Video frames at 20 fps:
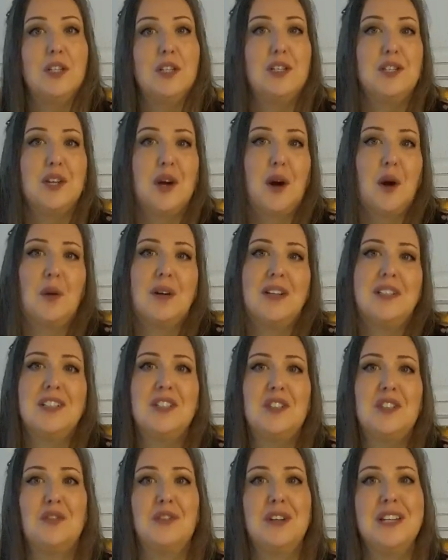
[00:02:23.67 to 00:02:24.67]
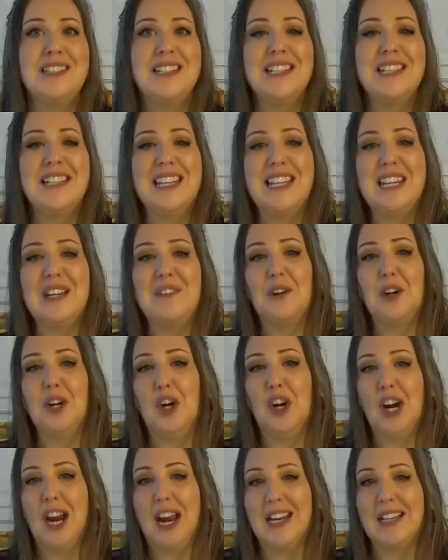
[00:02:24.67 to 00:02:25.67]
So, does freezing kefir
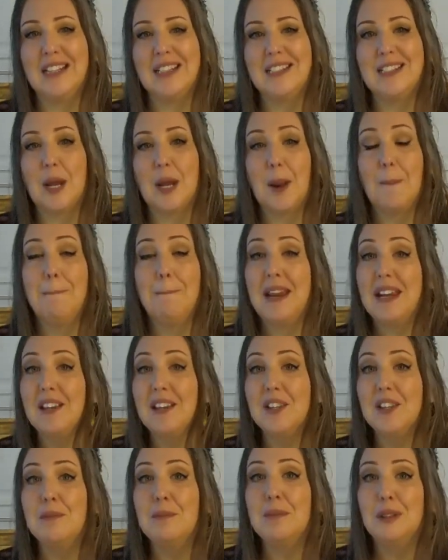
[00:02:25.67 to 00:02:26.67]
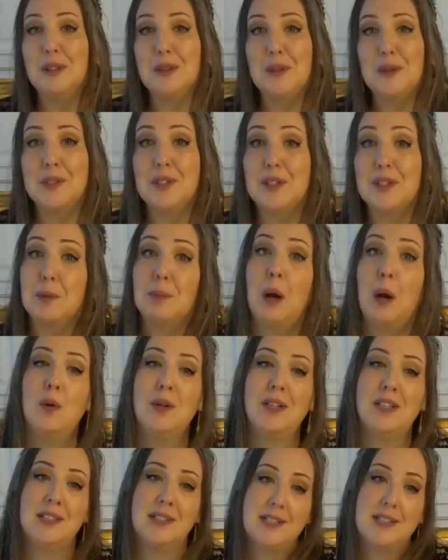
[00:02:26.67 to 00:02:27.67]
grains make them lose their
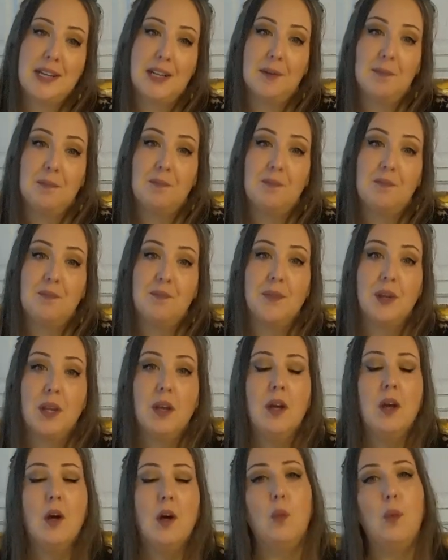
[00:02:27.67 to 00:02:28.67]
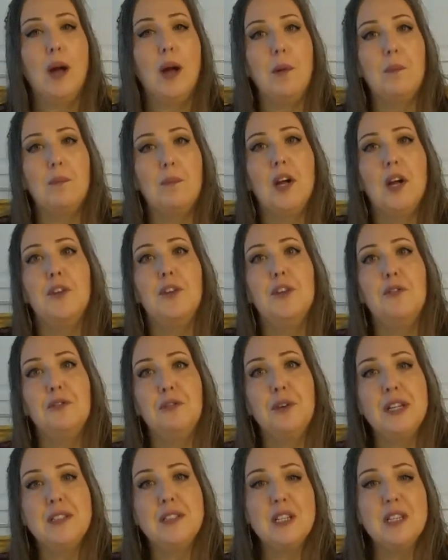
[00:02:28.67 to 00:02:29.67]
potency? Well, the
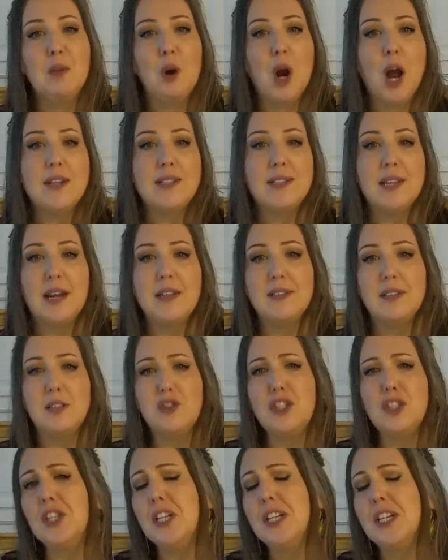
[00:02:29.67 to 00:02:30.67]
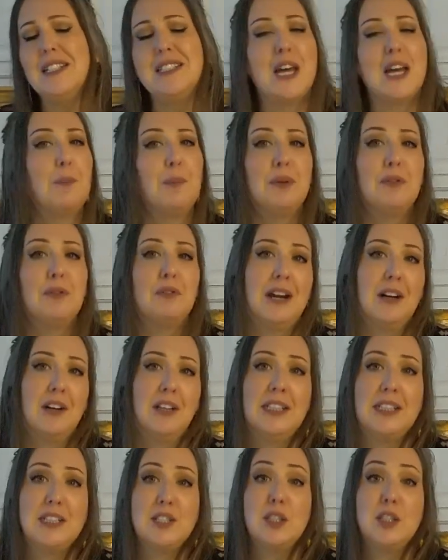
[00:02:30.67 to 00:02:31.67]
freezing process is just going to
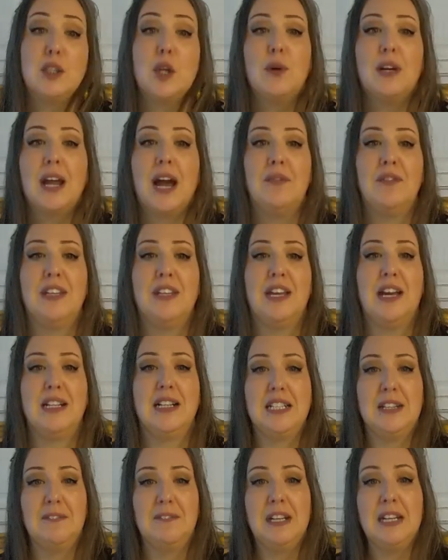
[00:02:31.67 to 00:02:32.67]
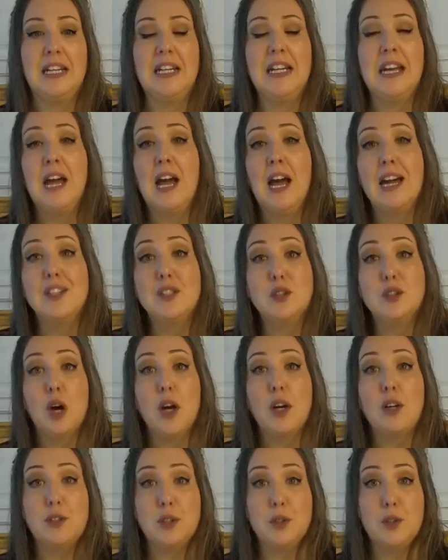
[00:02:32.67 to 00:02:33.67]
temporarily slow down the activity as
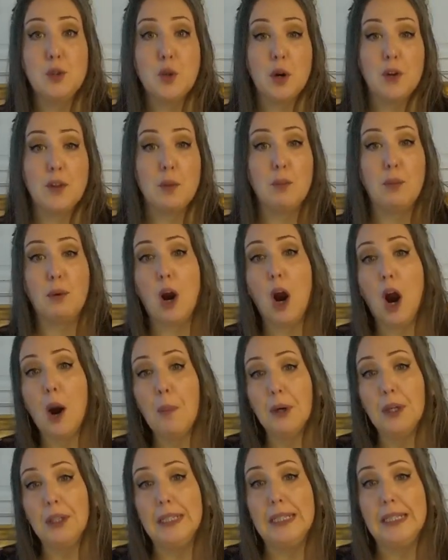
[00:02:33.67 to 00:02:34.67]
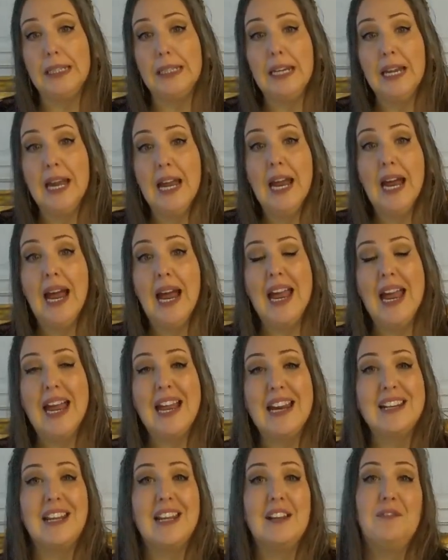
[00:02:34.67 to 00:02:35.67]
long as you store them properly.
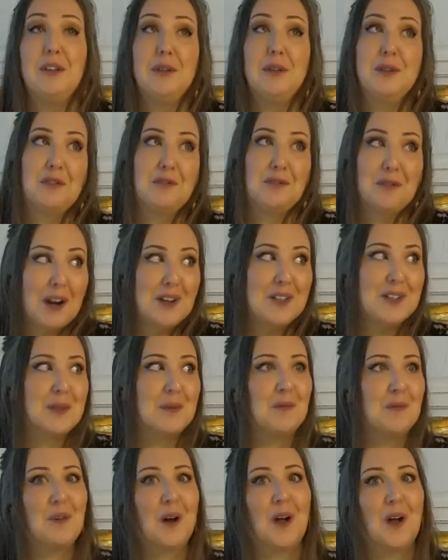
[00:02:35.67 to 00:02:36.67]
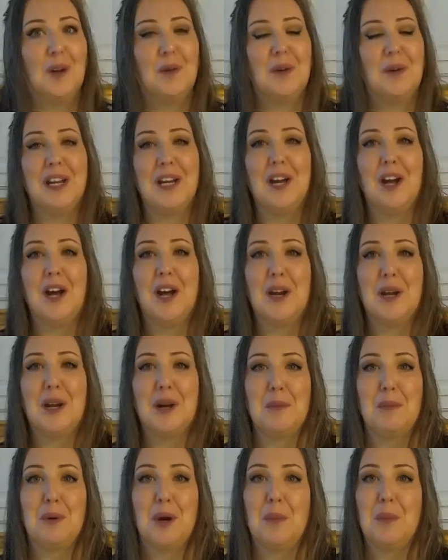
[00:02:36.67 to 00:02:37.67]
And if you defrost them following the
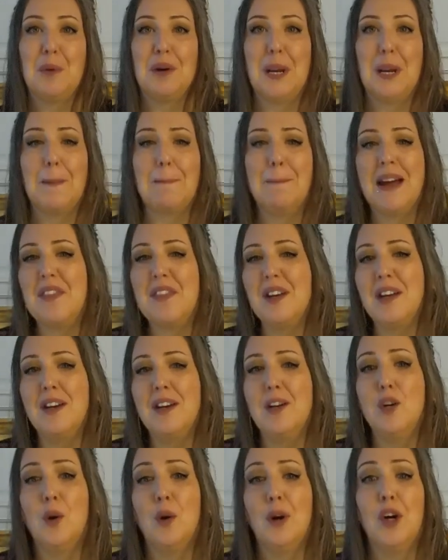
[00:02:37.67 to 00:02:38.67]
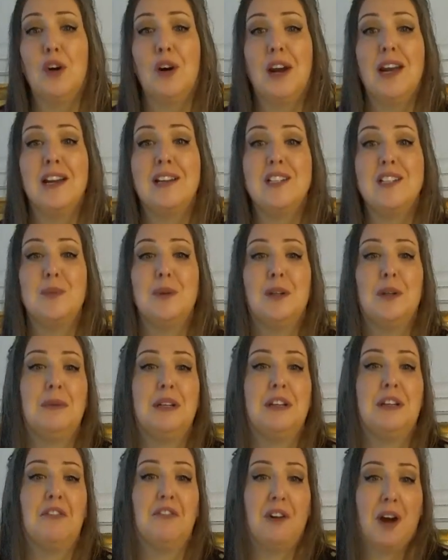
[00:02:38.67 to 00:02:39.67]
appropriate method, your grains will
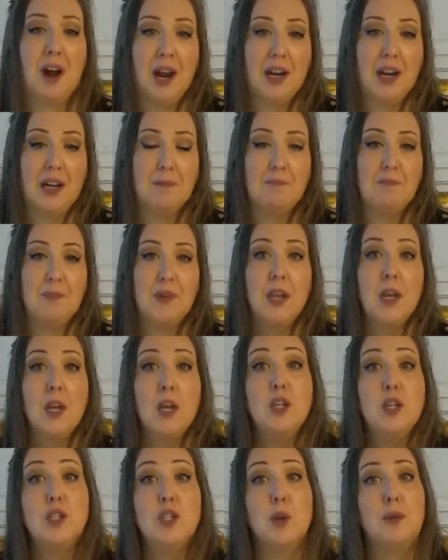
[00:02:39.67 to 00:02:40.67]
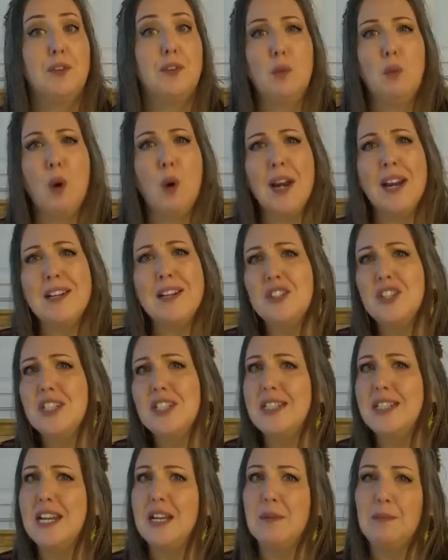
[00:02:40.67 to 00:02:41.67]
be fine. So if you're wanting to
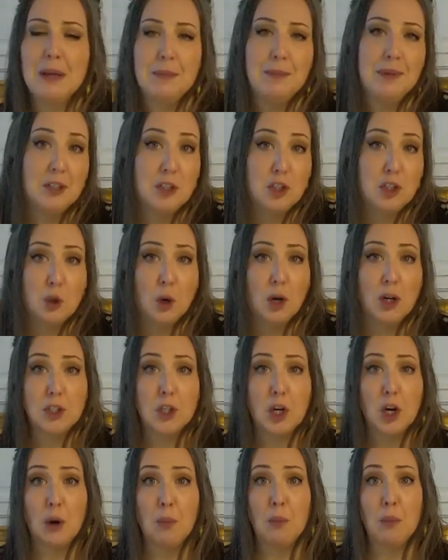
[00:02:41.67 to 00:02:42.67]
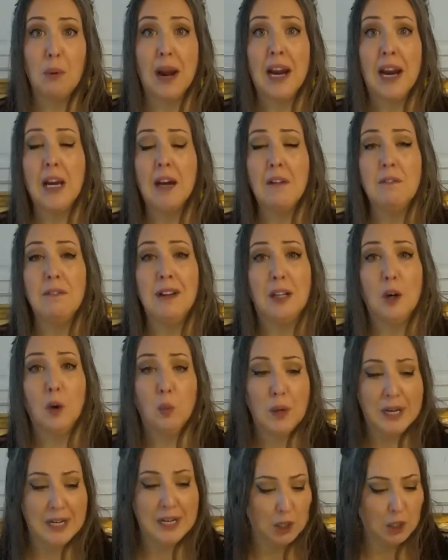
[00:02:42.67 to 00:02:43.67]
just take maybe a short-term break of like a
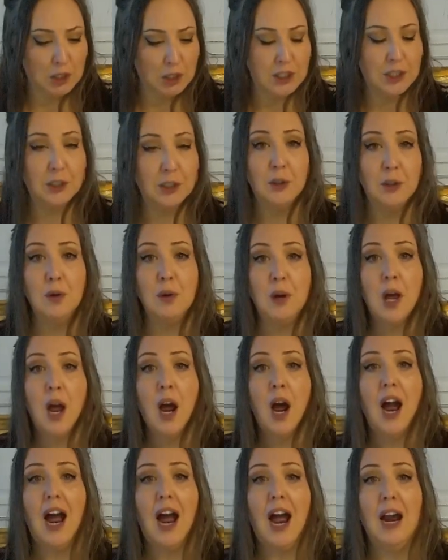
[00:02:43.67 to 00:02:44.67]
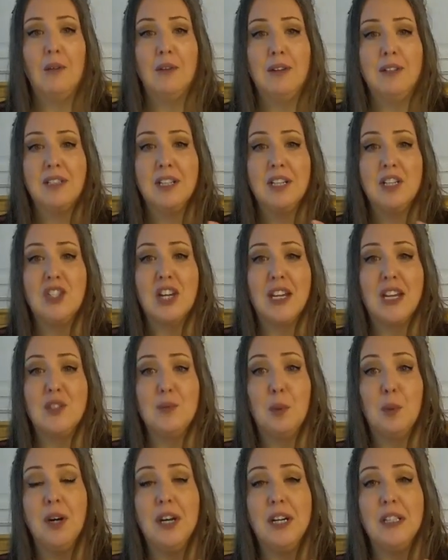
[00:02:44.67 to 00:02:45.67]
week or 2, I would suggest
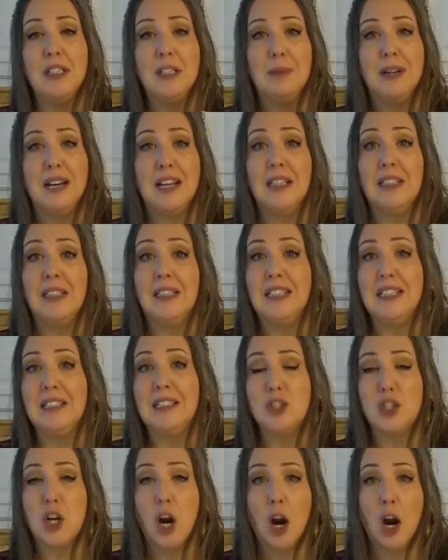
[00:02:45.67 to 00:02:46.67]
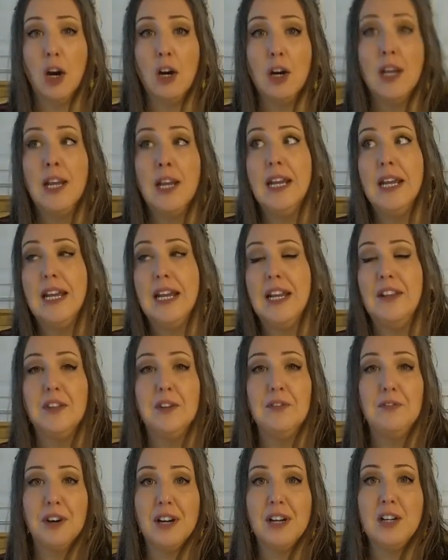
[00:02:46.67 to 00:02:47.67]
putting them in a clean jar in
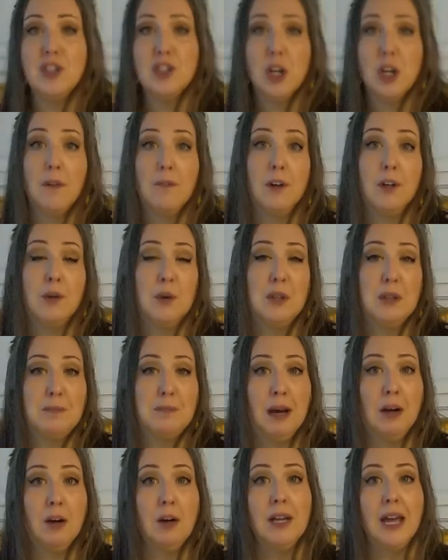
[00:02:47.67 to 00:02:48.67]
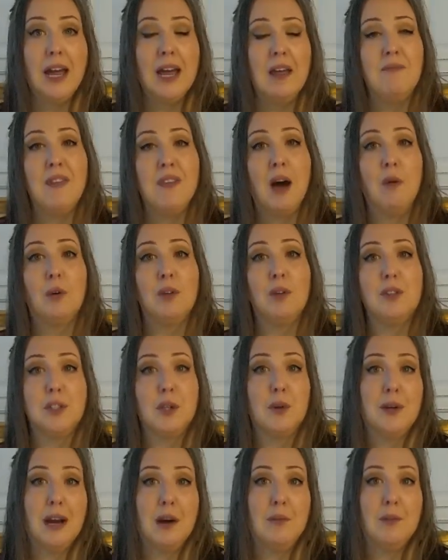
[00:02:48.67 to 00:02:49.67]
the fridge covered with milk, and that will slow
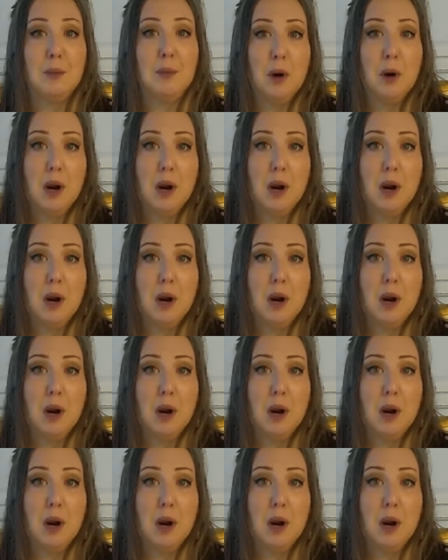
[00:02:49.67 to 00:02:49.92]
down the